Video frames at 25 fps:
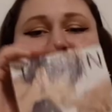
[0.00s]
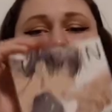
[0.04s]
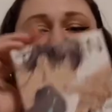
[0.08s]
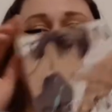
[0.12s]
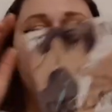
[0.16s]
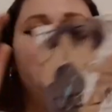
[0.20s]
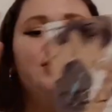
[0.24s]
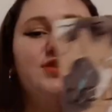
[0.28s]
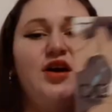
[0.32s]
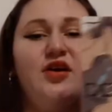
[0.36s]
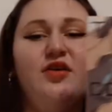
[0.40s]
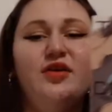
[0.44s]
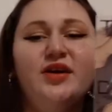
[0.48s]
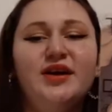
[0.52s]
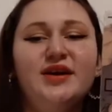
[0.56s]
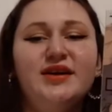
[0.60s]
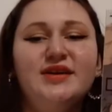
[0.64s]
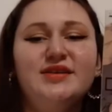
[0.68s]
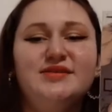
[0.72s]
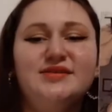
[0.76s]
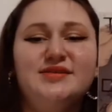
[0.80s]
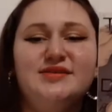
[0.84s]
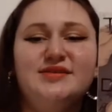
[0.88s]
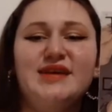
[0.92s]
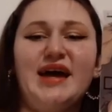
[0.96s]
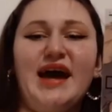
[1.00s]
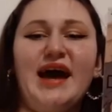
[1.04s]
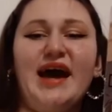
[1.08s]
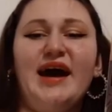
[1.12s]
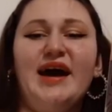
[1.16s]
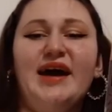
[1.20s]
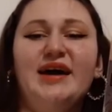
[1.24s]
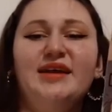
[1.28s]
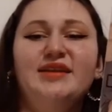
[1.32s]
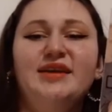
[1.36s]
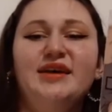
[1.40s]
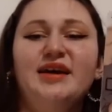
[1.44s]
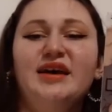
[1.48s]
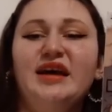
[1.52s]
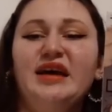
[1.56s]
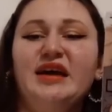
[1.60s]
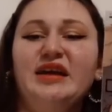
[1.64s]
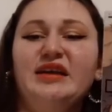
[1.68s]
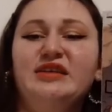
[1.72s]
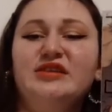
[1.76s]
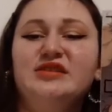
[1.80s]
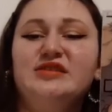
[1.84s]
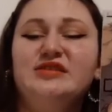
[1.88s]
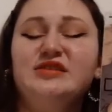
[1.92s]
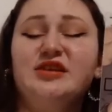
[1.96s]
he saw his dad
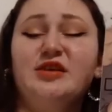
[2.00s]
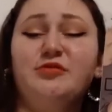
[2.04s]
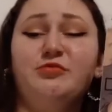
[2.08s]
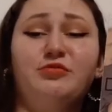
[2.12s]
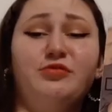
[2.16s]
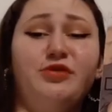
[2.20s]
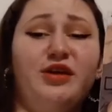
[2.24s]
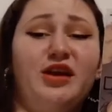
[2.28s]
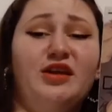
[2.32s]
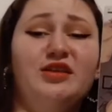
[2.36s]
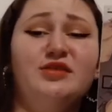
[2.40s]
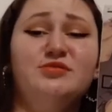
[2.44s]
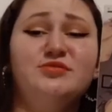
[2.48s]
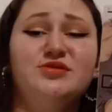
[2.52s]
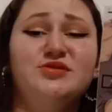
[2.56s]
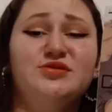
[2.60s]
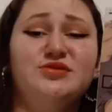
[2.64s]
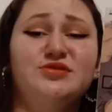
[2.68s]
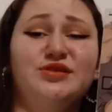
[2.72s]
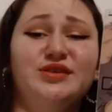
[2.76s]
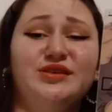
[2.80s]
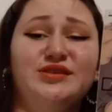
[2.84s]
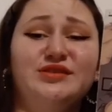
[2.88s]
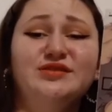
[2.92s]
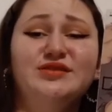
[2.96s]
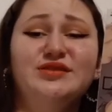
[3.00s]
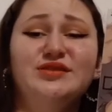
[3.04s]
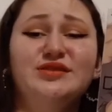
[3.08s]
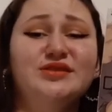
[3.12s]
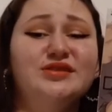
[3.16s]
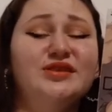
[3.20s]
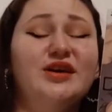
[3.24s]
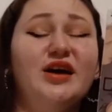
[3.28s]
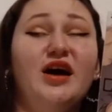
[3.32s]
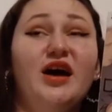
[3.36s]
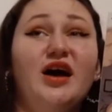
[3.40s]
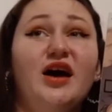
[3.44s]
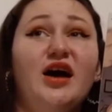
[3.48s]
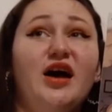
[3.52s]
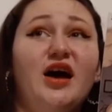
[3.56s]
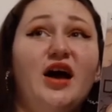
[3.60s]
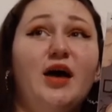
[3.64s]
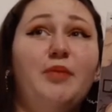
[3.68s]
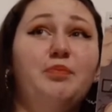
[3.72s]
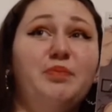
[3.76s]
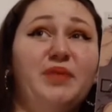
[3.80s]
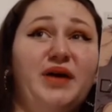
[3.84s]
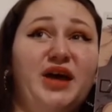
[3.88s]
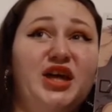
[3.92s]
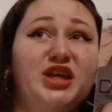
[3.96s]
and some random student, a
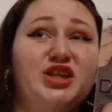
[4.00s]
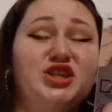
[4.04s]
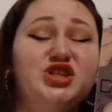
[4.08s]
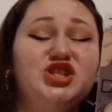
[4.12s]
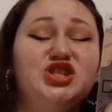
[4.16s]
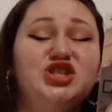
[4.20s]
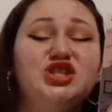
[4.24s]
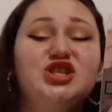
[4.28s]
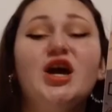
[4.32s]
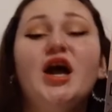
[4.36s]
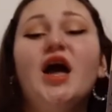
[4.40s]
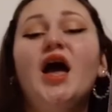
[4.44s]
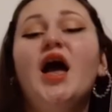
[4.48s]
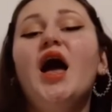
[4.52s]
bitch,